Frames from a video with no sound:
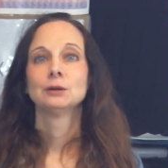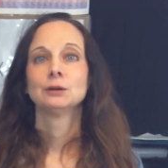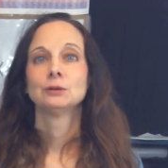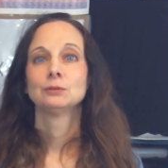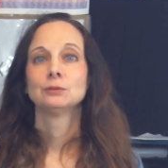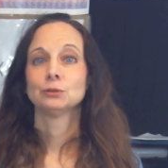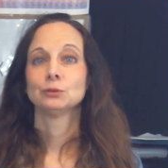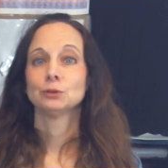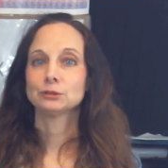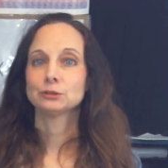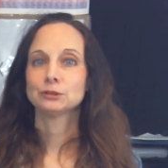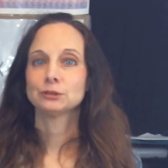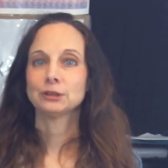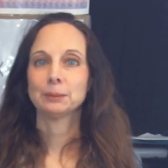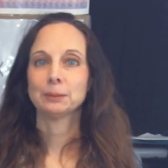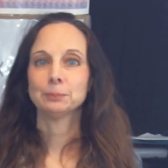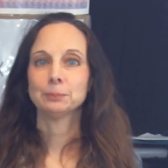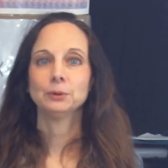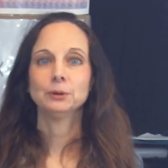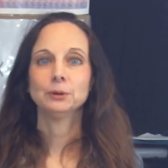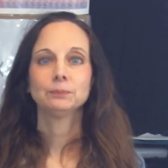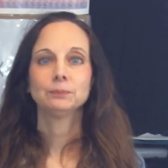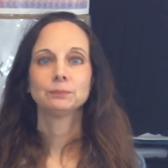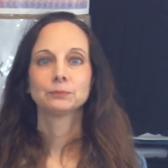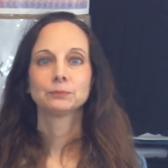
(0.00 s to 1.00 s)
For
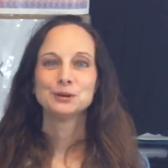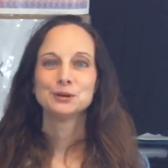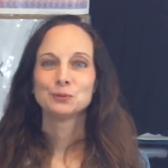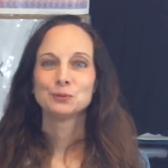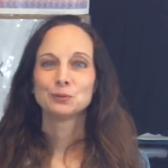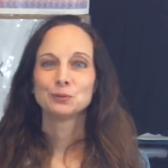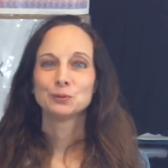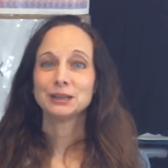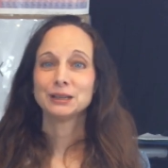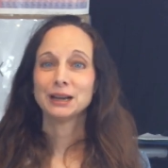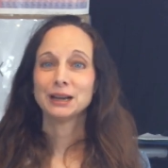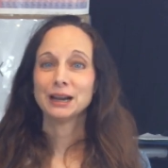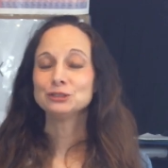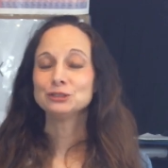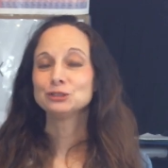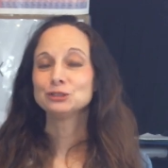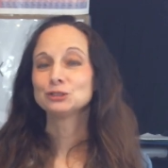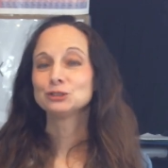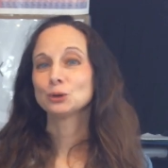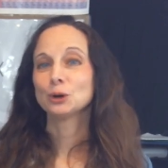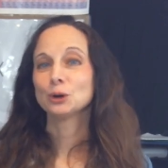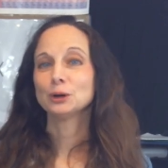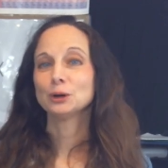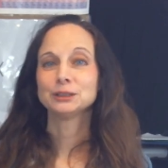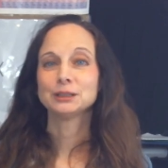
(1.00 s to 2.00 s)
example, when I
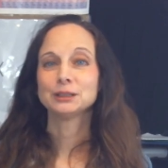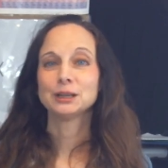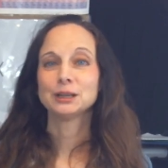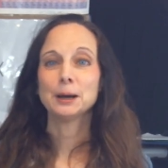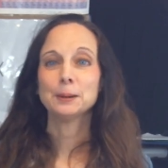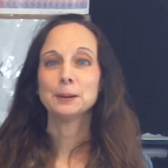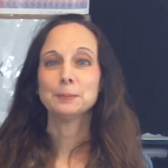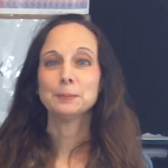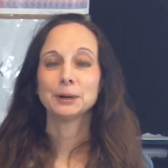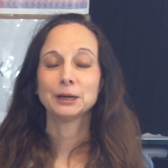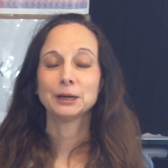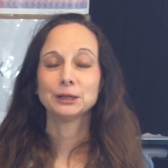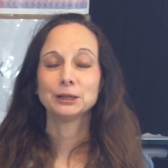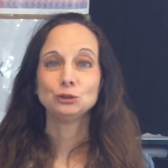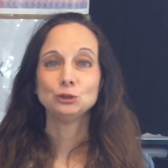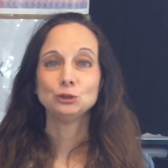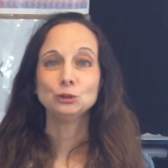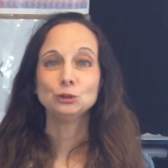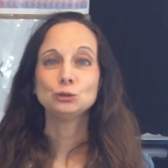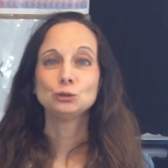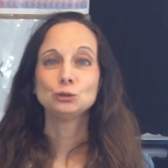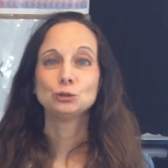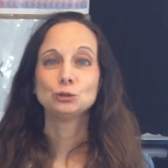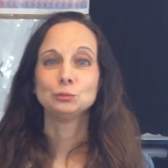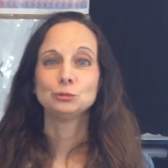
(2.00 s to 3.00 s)
started up my
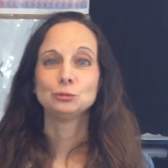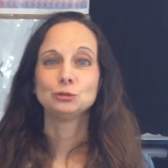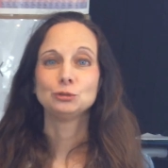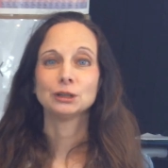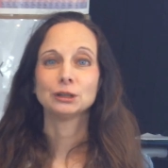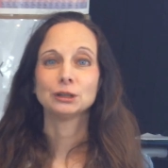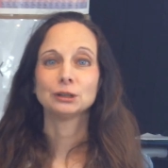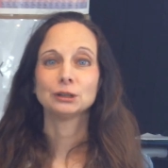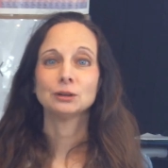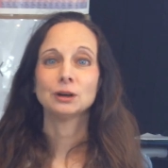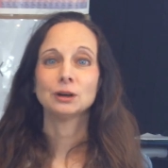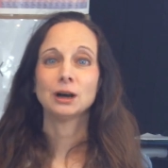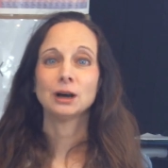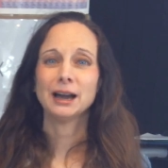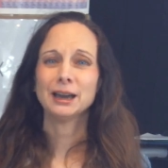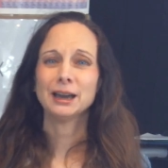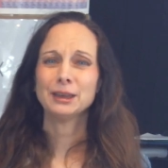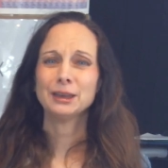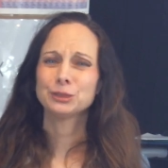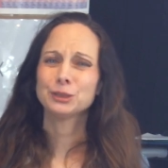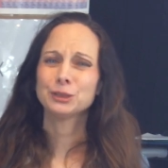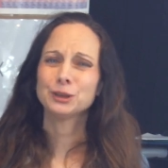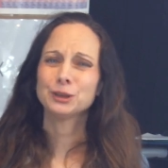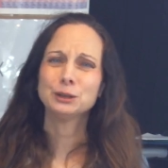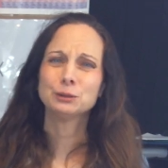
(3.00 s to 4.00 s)
YouTube channel, I
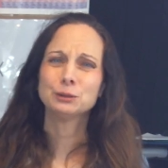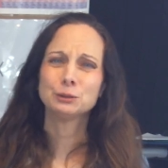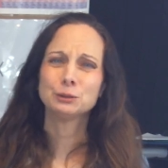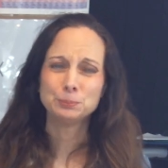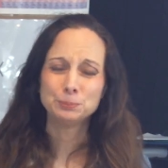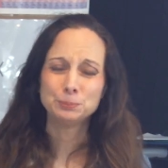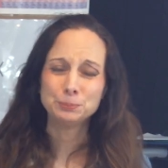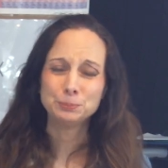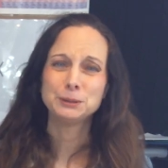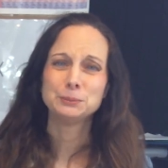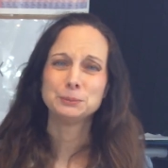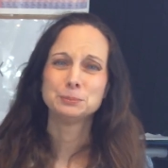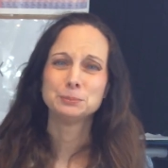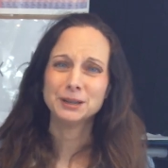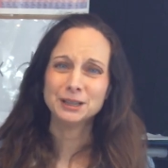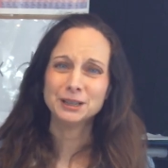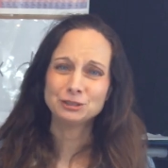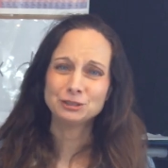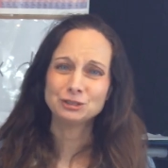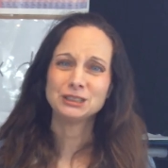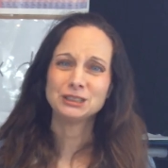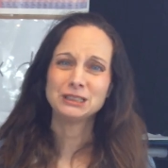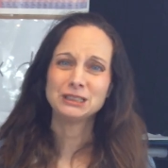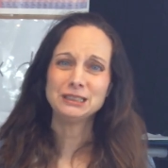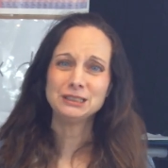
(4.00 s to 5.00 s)
thought it would be
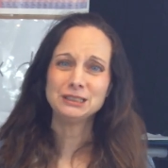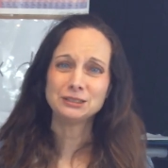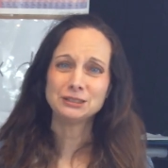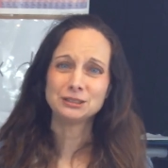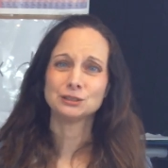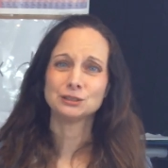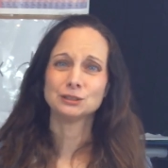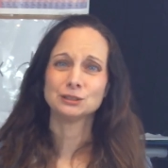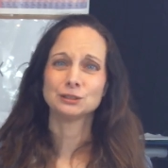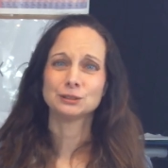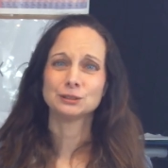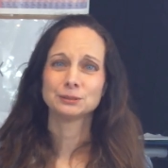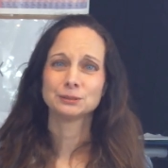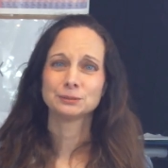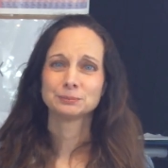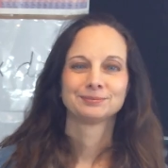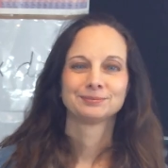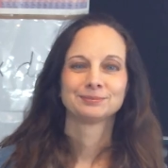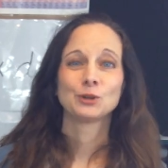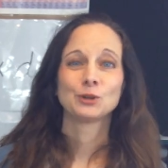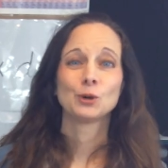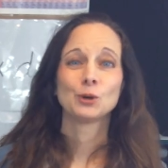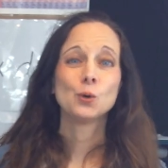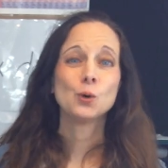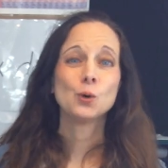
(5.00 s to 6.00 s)
much easier.
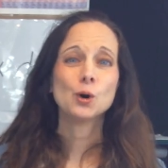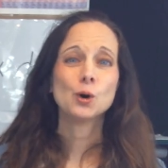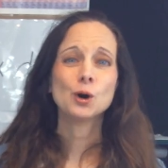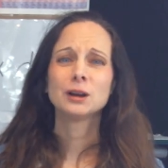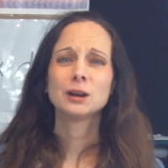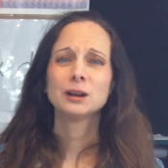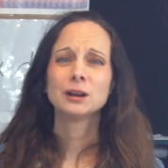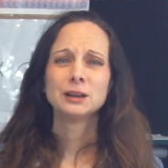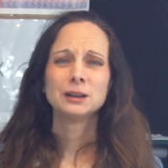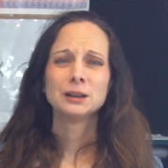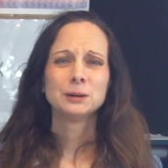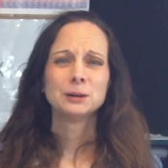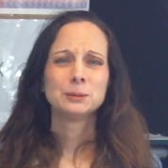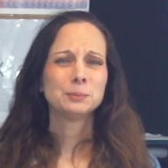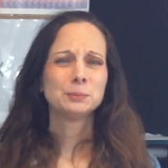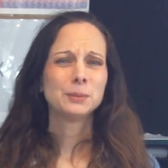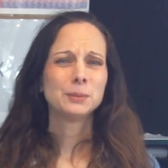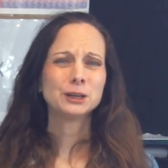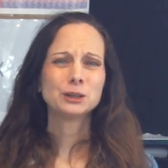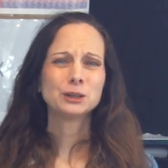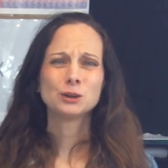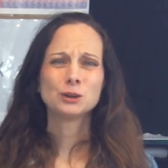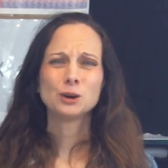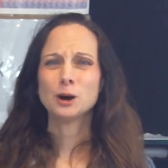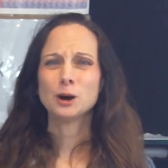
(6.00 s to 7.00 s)
Or,
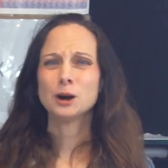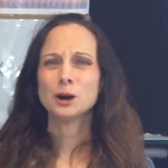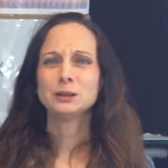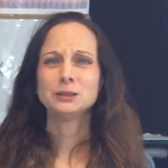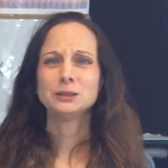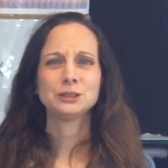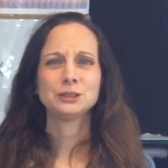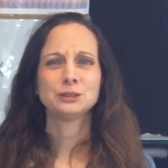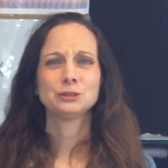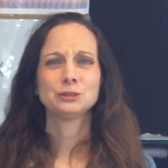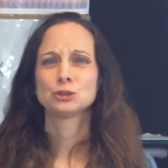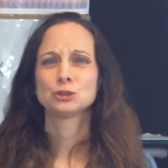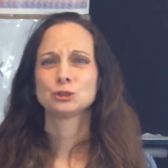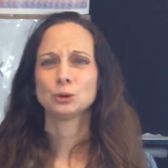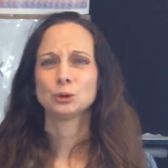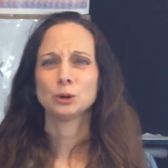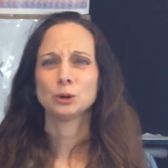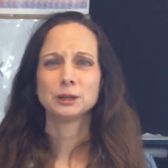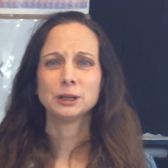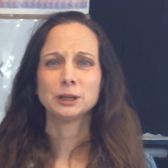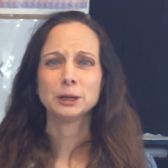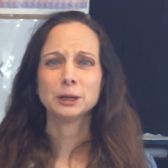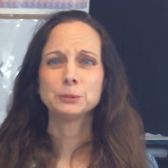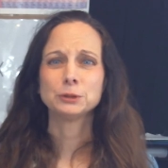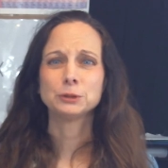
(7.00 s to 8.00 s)
my car didn't start
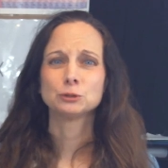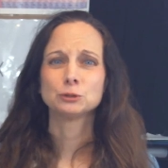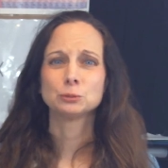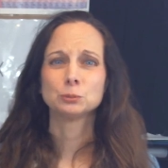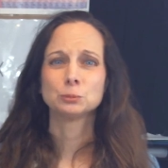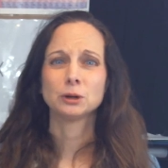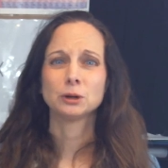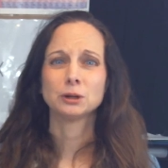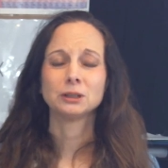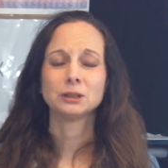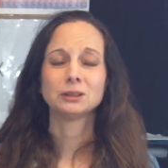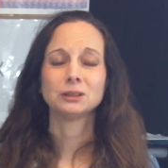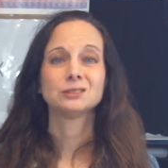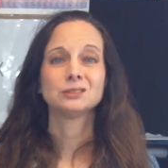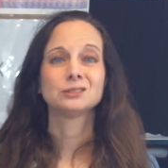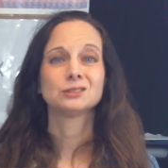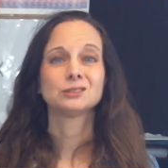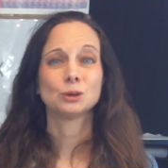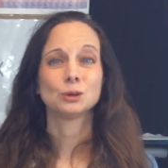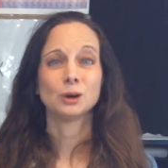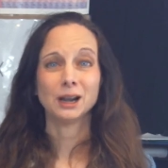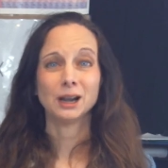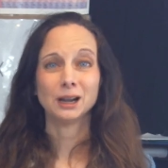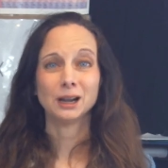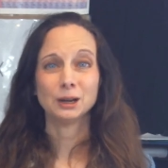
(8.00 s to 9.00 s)
up this morning,
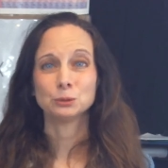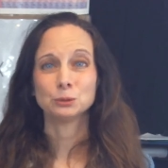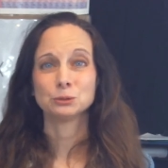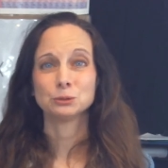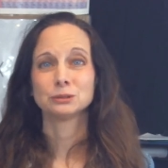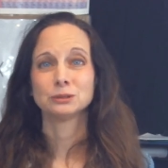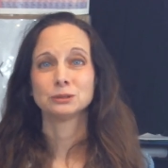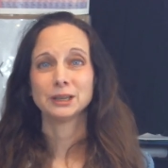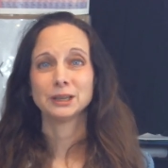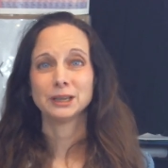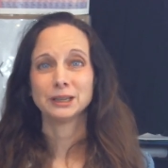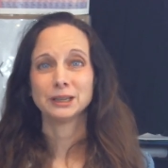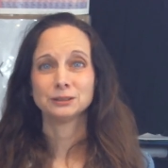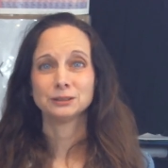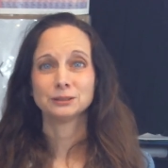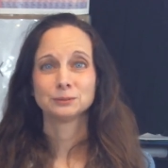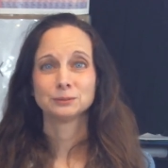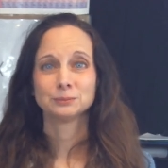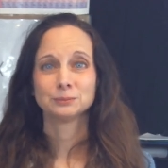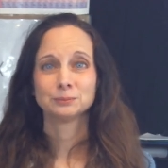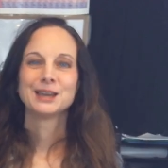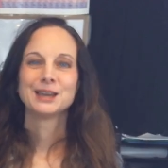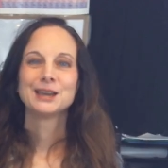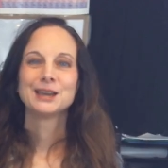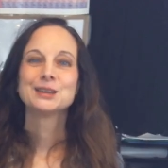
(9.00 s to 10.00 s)
so I was late.
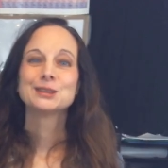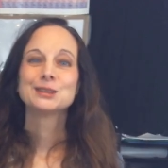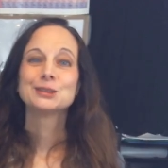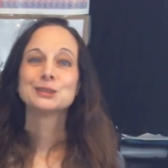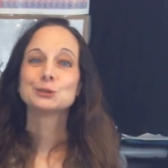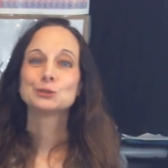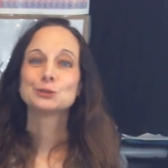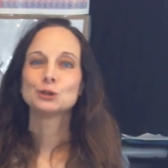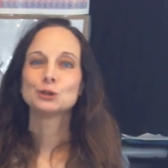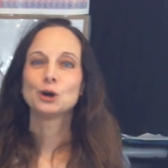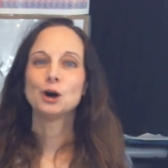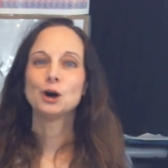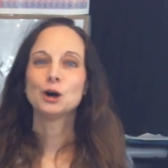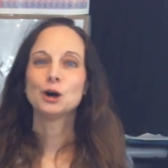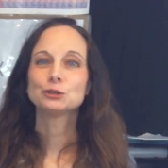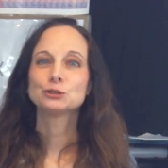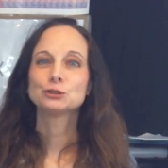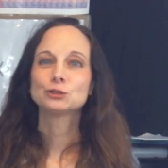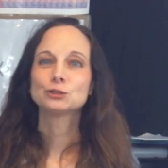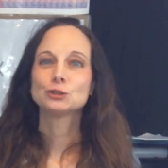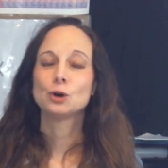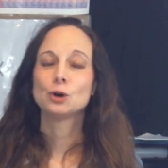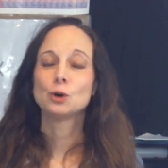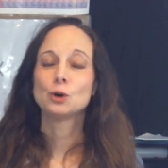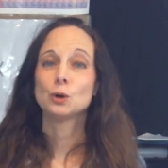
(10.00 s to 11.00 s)
There's
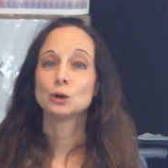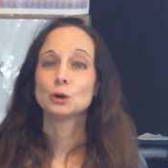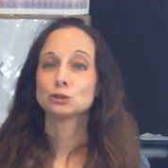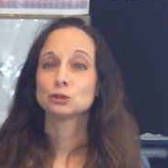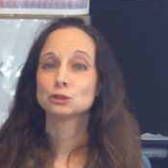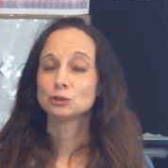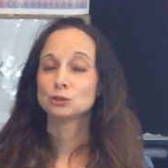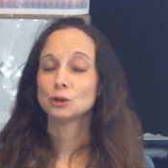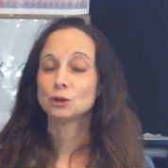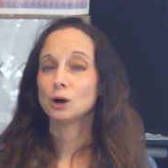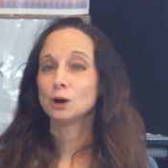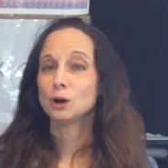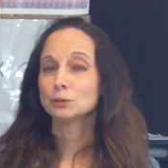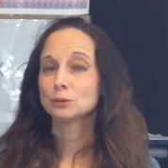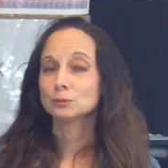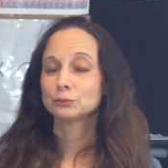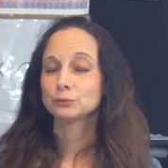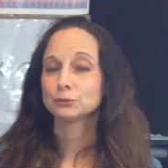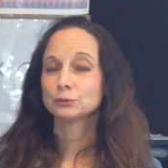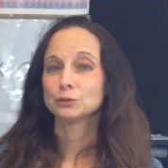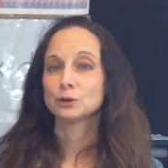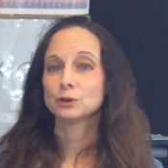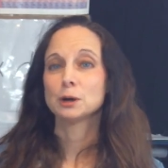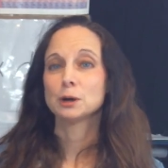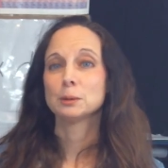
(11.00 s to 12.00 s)
also a song
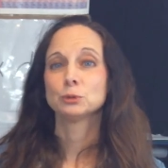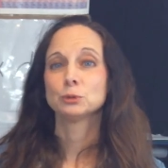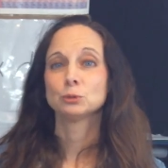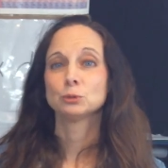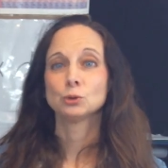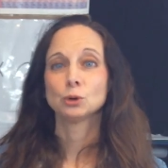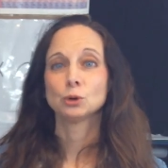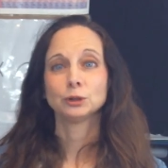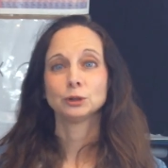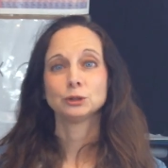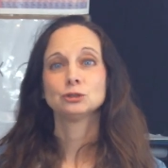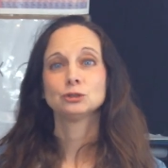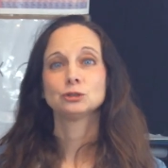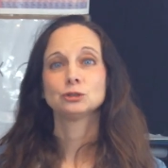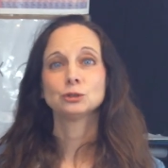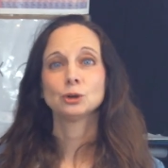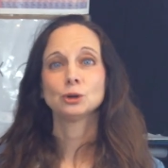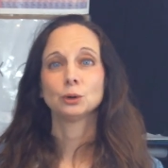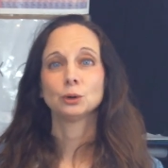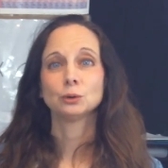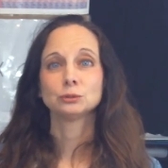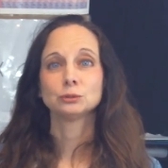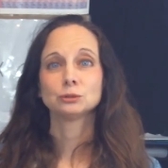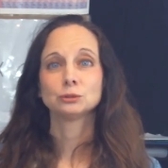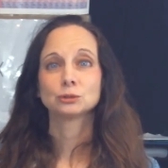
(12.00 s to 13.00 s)
from the Rolling
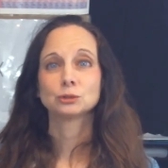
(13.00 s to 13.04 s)
Stones